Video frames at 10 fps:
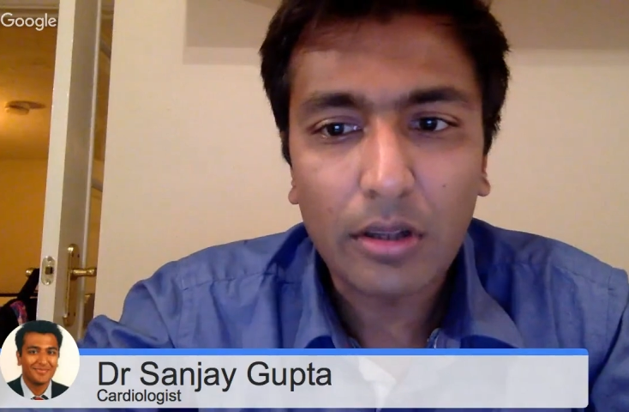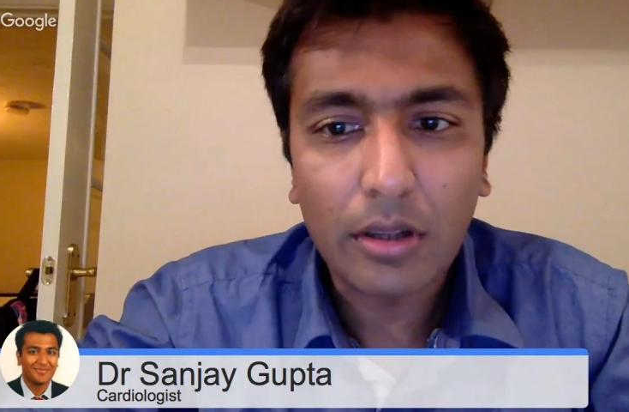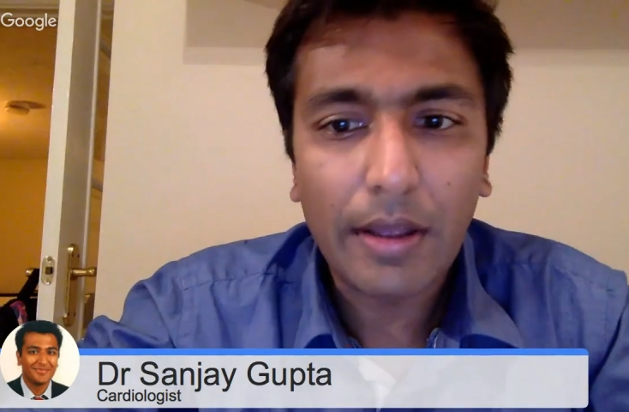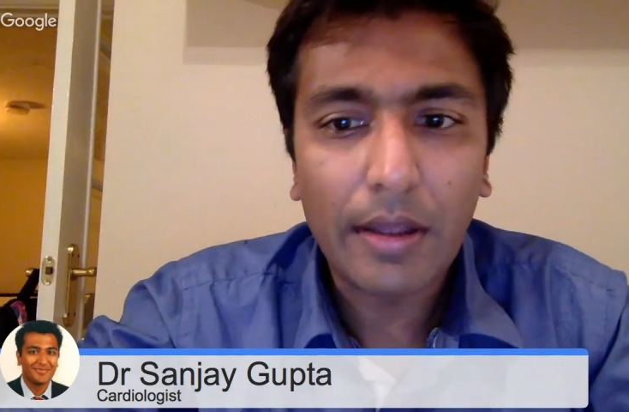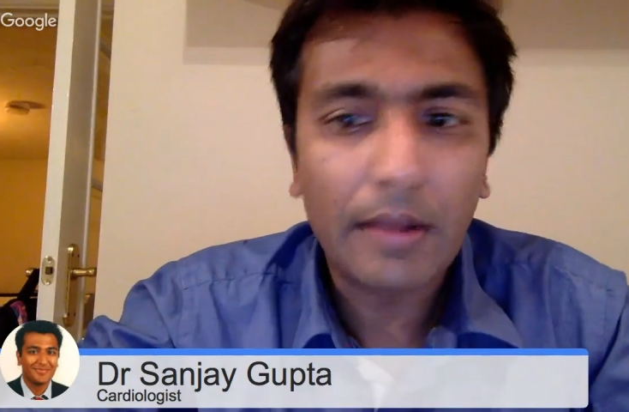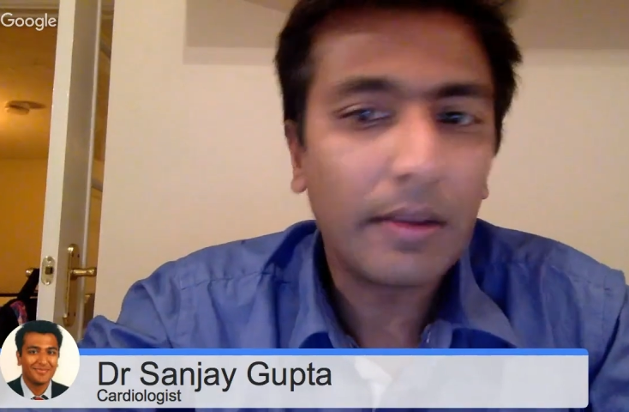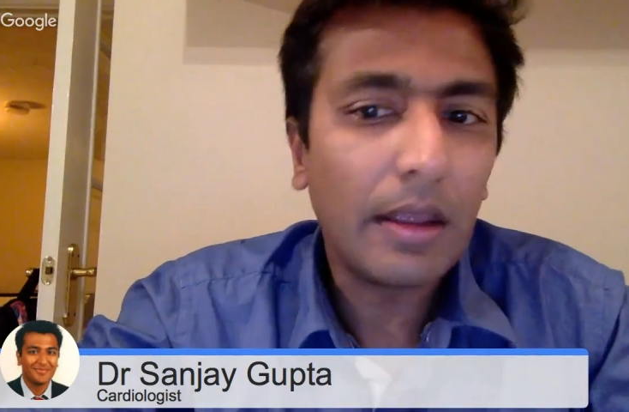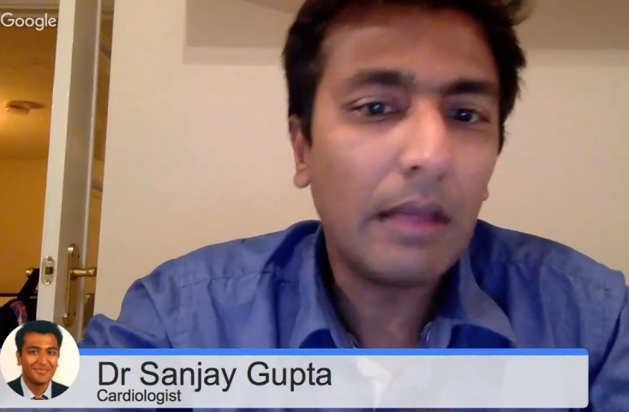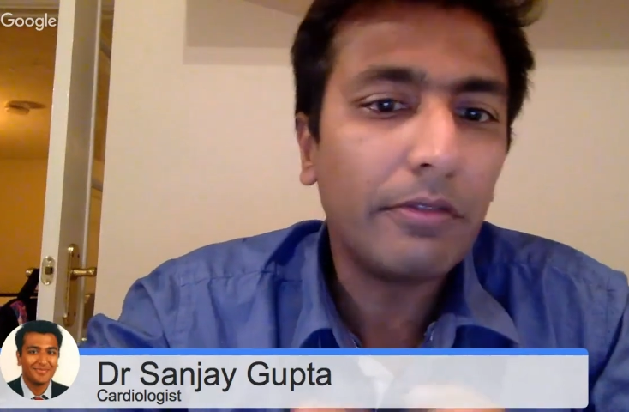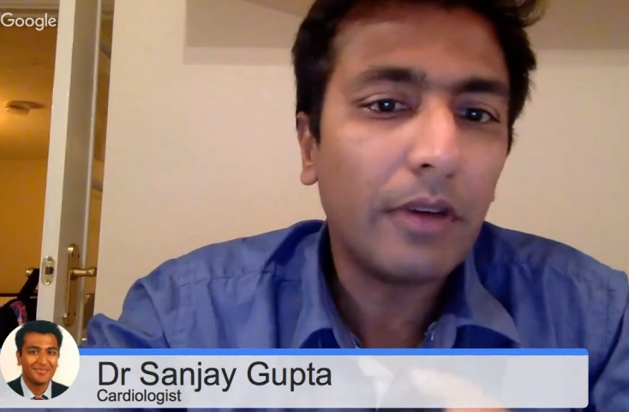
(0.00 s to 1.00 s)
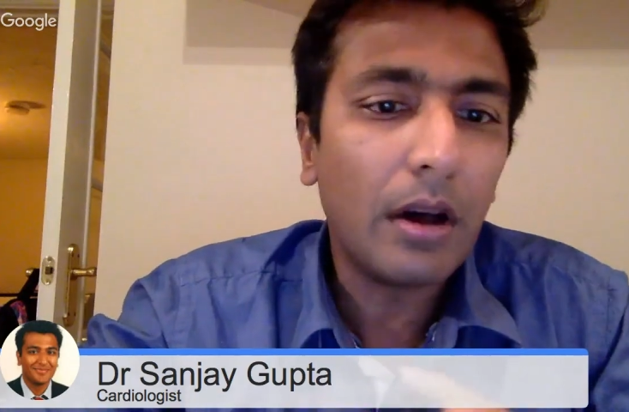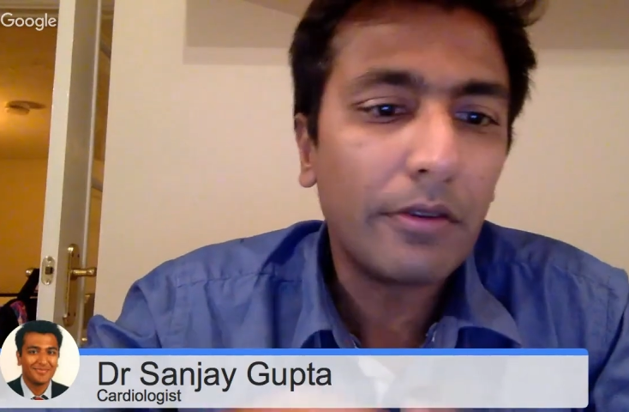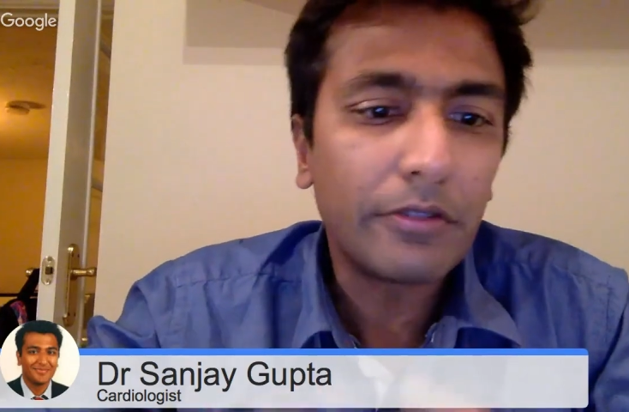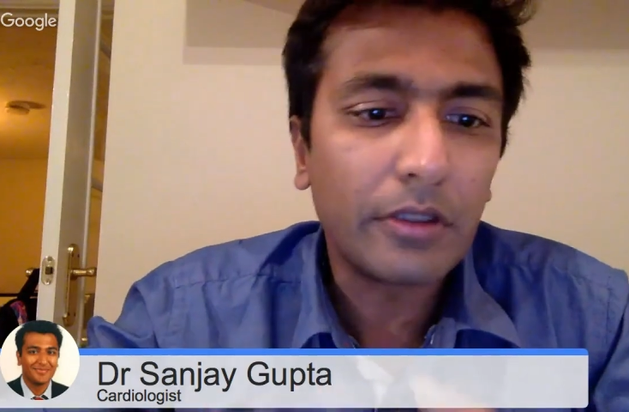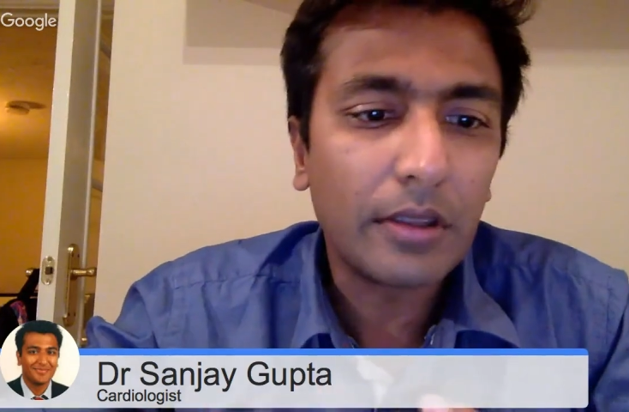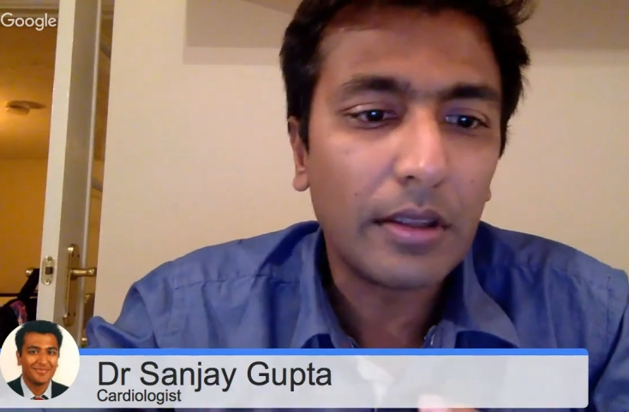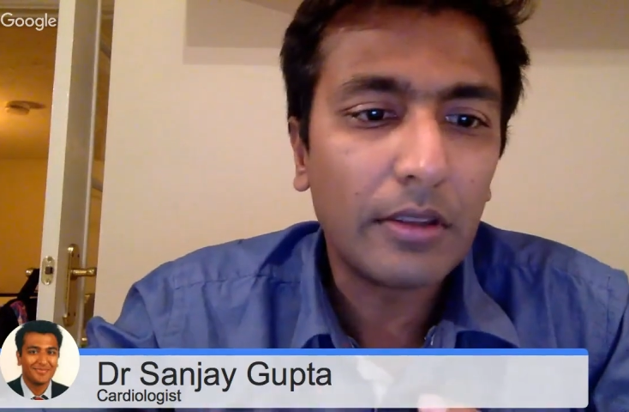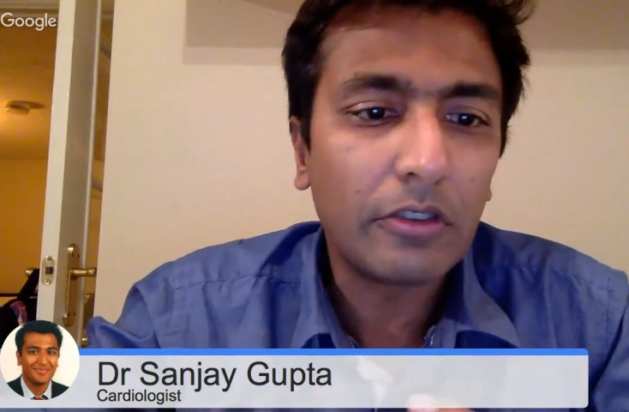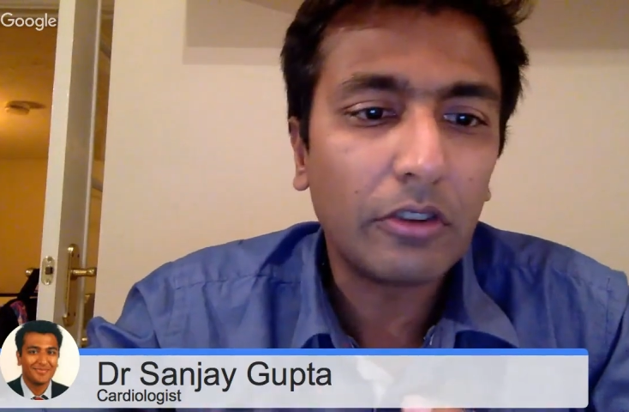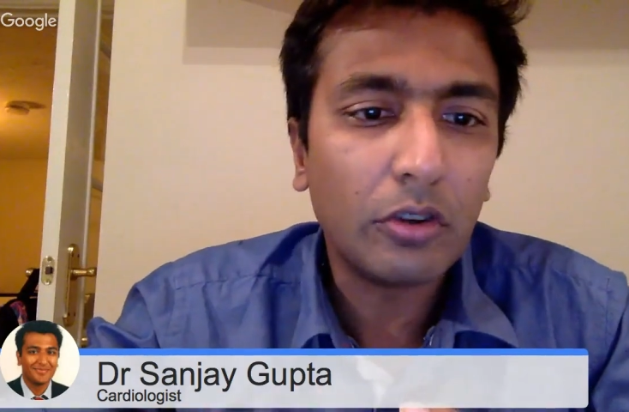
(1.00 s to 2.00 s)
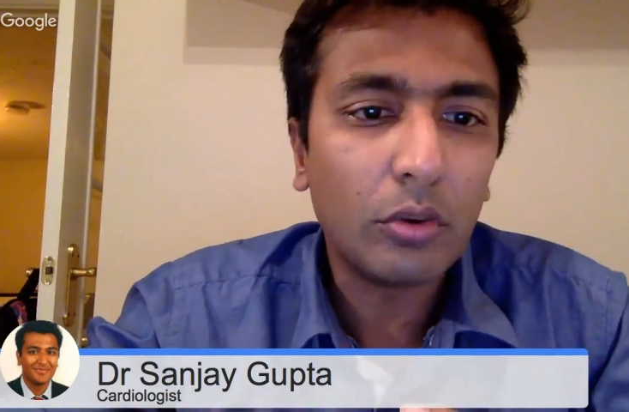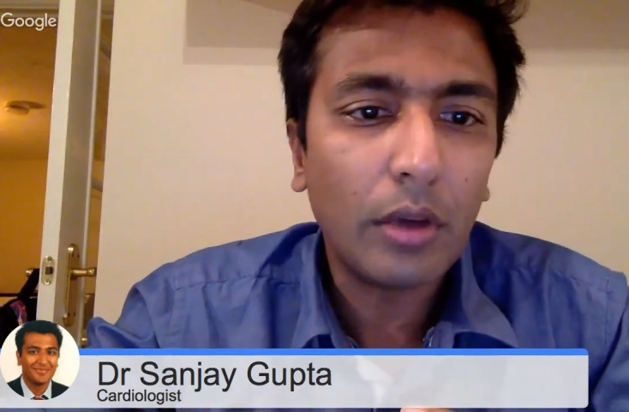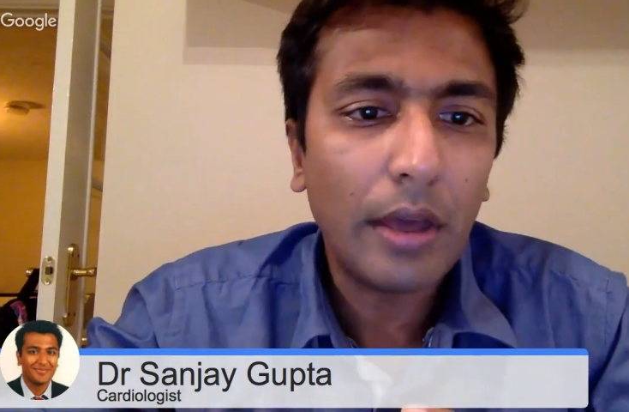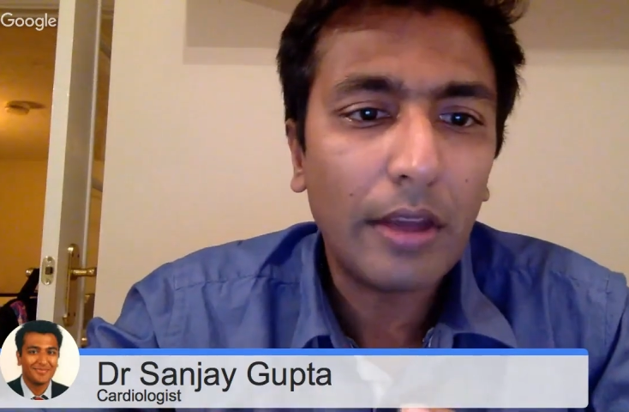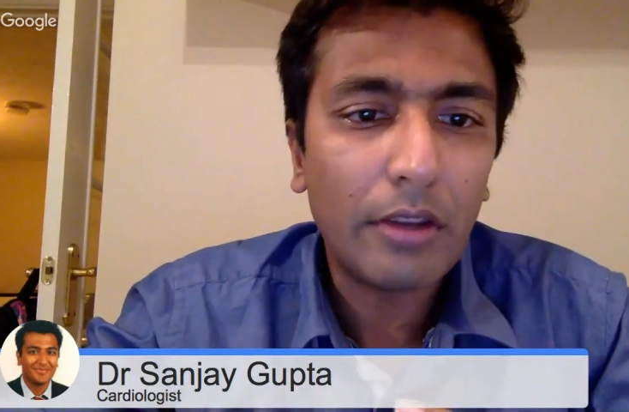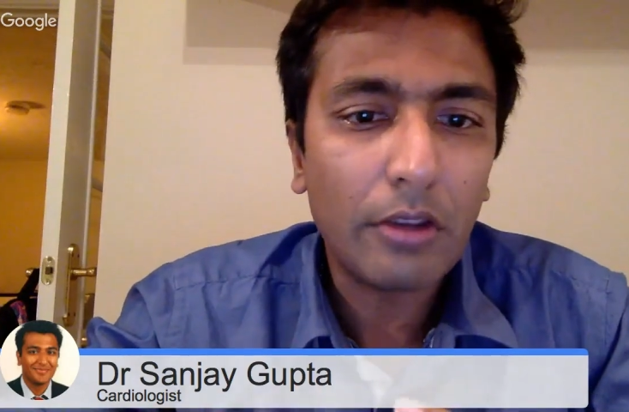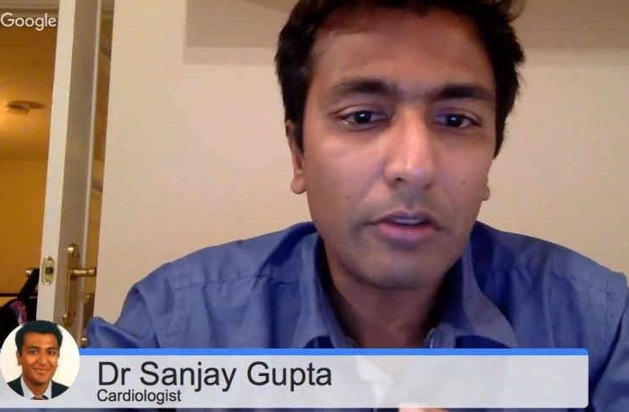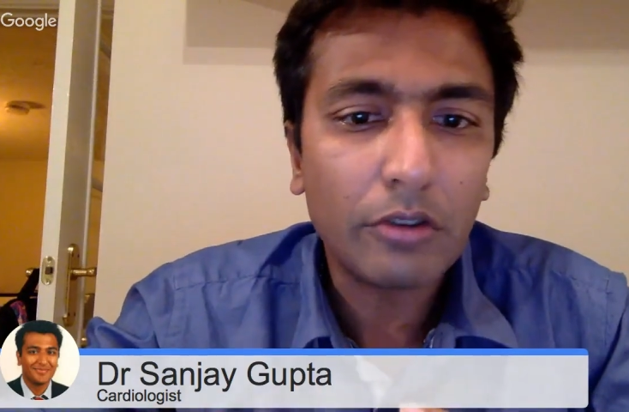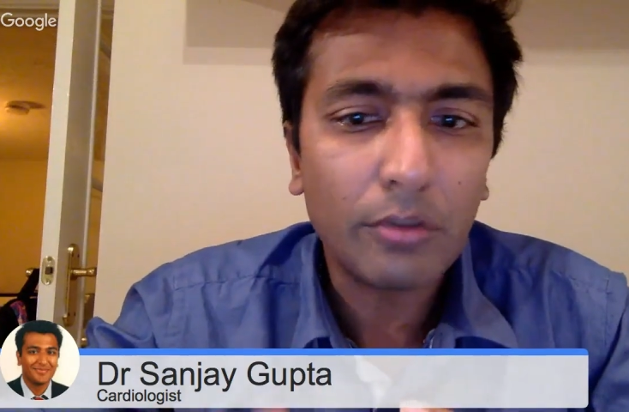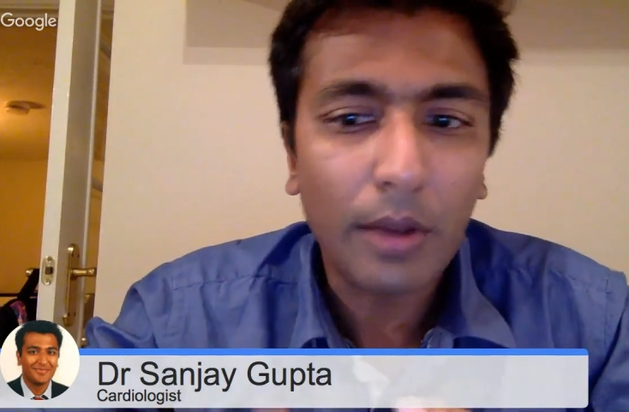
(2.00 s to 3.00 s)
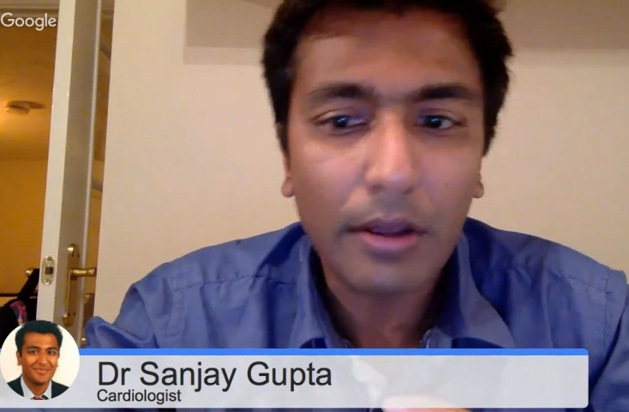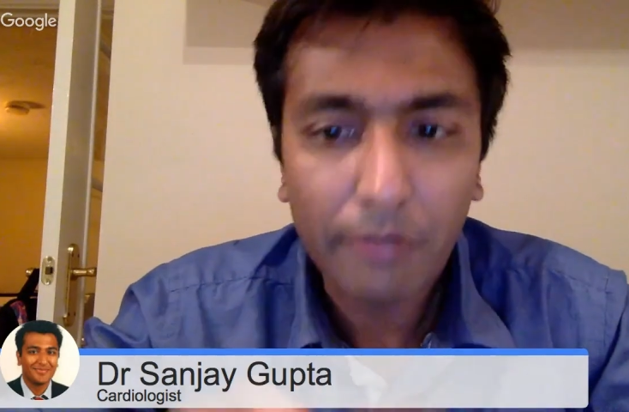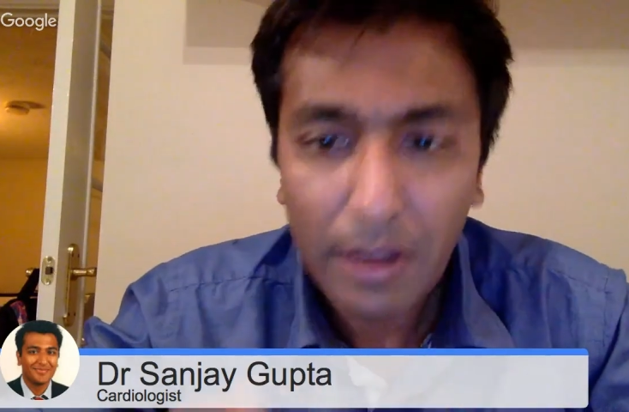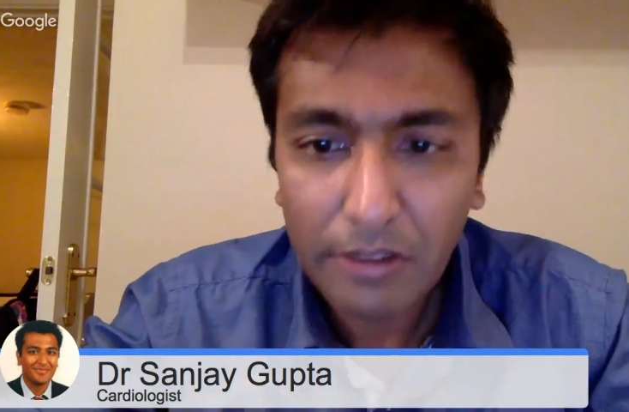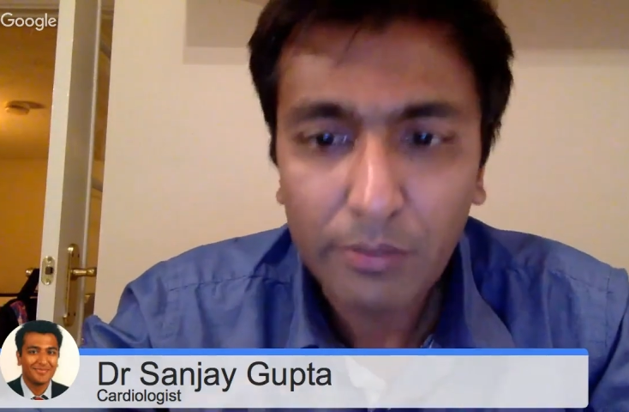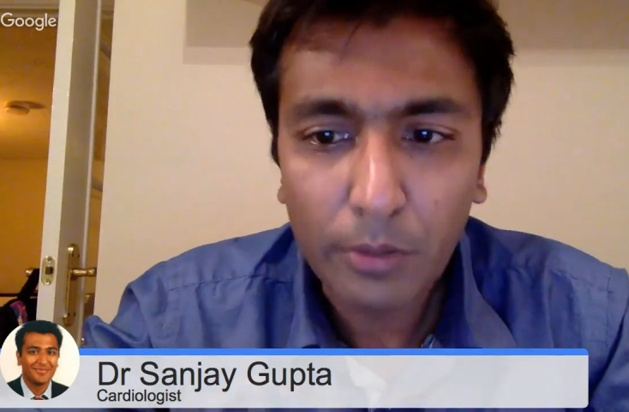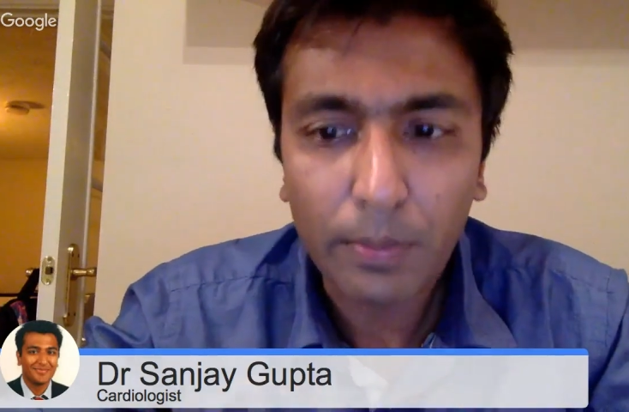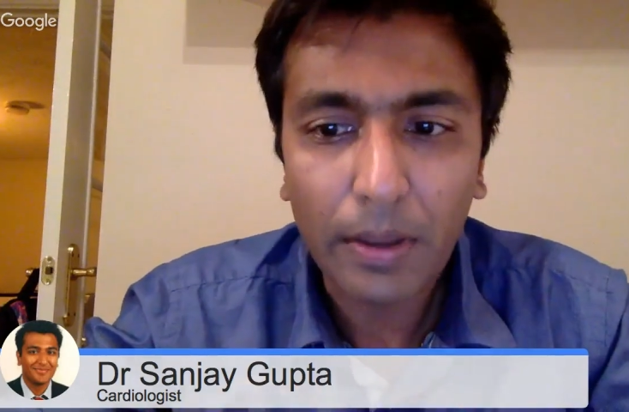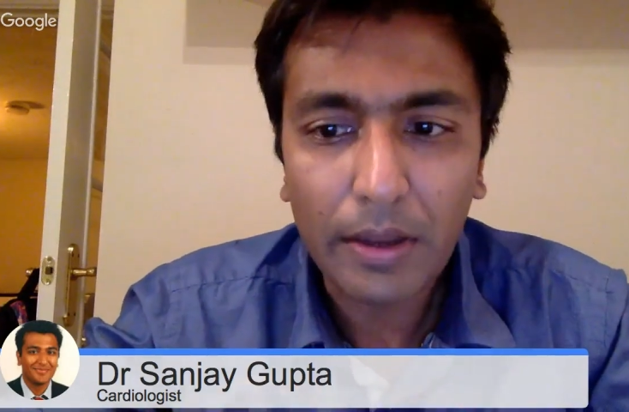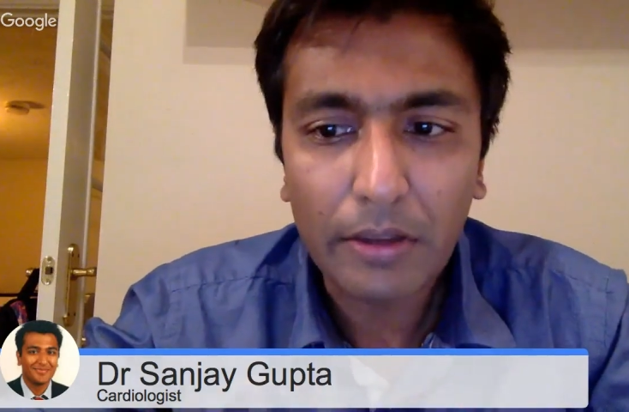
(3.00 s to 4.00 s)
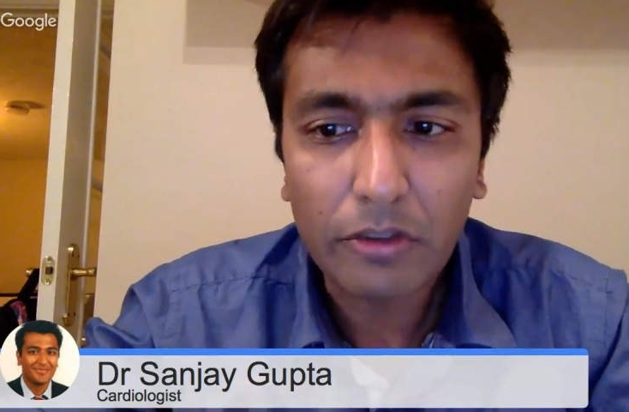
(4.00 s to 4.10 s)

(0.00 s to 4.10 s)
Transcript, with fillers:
Speaker 1: And if after this you head over to my Facebook page,